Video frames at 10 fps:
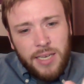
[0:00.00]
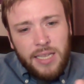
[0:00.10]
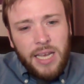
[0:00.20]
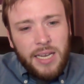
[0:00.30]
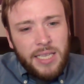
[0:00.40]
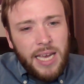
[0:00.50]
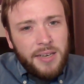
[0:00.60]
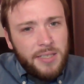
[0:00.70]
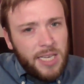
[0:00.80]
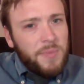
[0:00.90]
And then at the
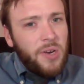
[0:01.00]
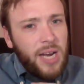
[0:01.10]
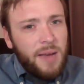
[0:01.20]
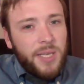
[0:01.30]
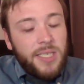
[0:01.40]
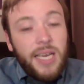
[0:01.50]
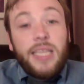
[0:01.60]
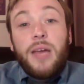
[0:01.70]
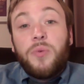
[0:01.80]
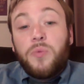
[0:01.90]
end, send me your comments.
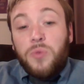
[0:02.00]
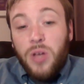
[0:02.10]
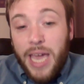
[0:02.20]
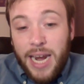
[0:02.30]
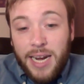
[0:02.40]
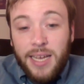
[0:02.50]
And they will look at it,